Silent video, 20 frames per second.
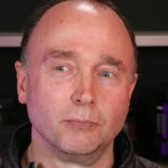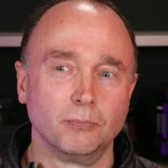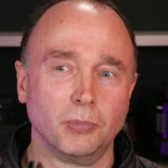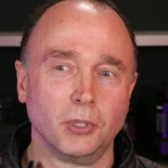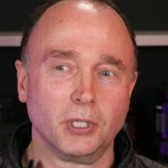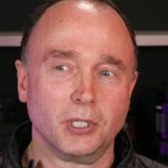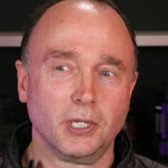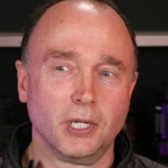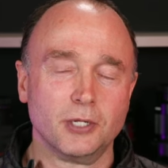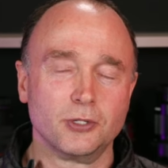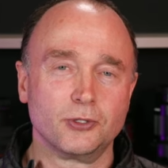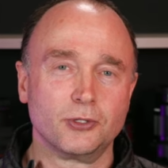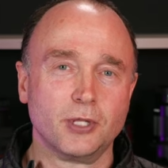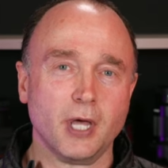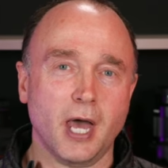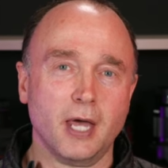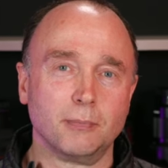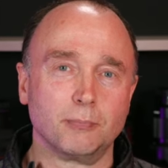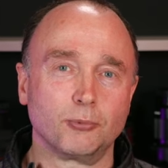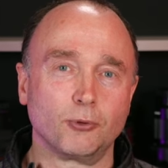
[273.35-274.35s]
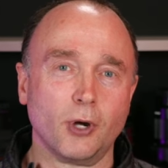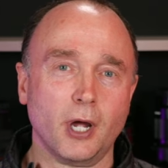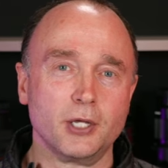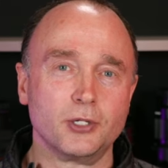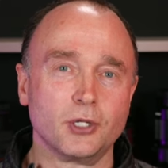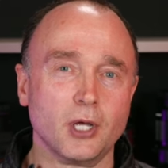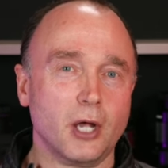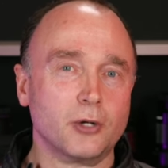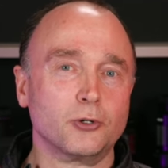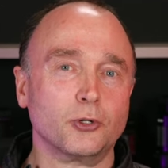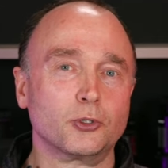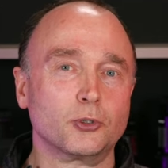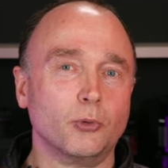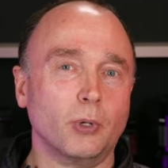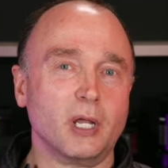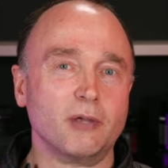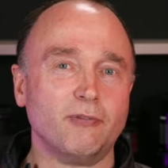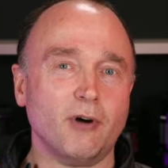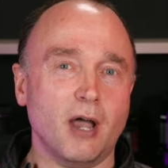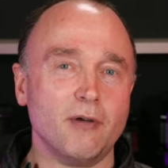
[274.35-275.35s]
But is that price under
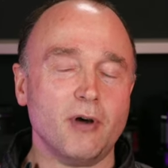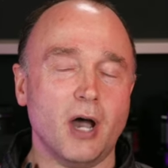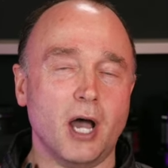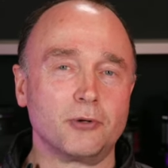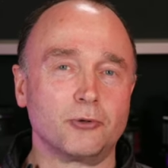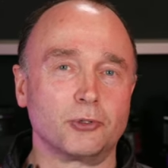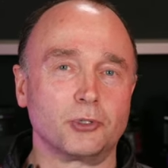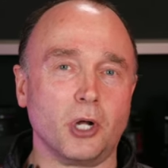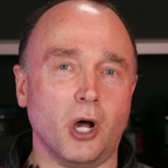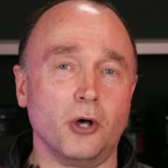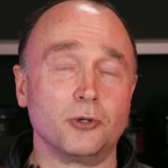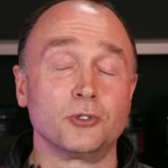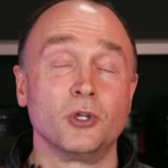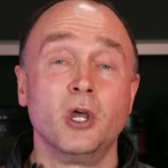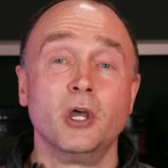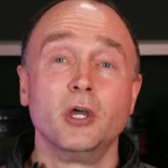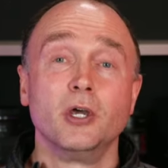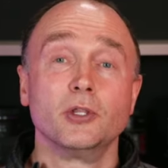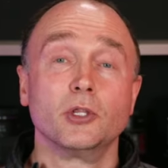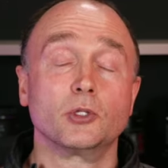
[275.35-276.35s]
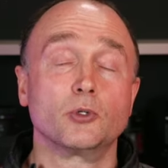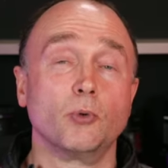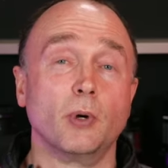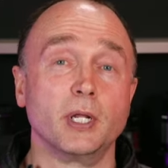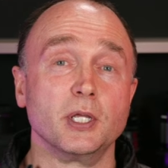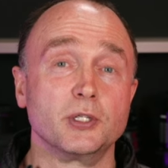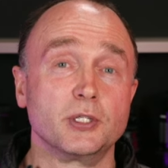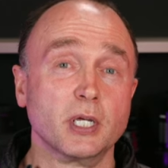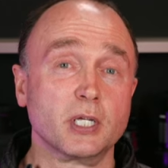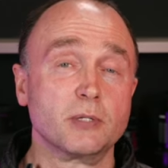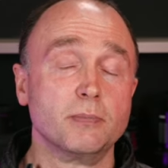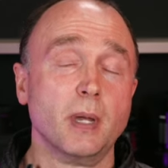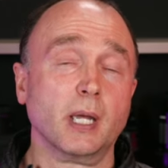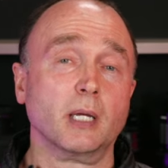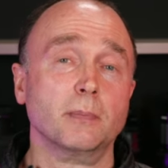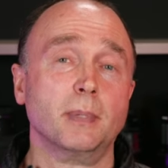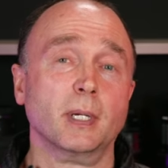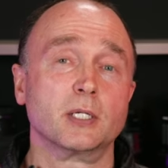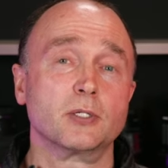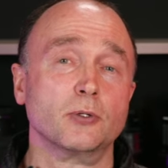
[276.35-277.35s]
$2,500 the 26
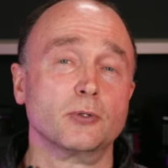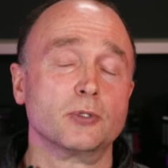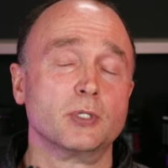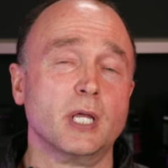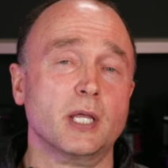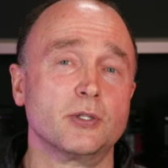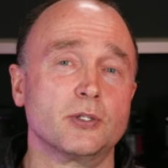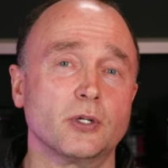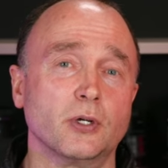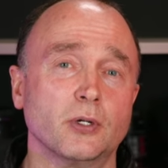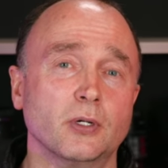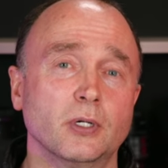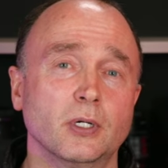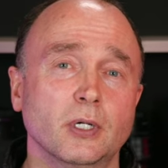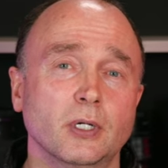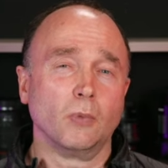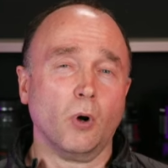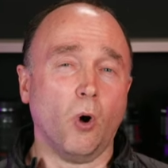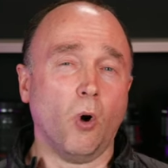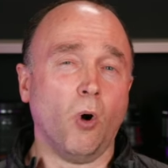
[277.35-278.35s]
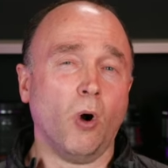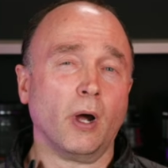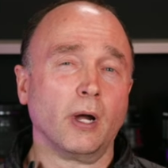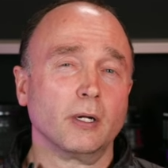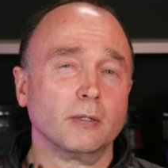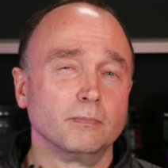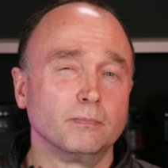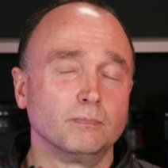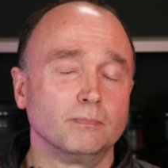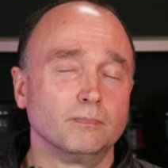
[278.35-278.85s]
megapixel sensor or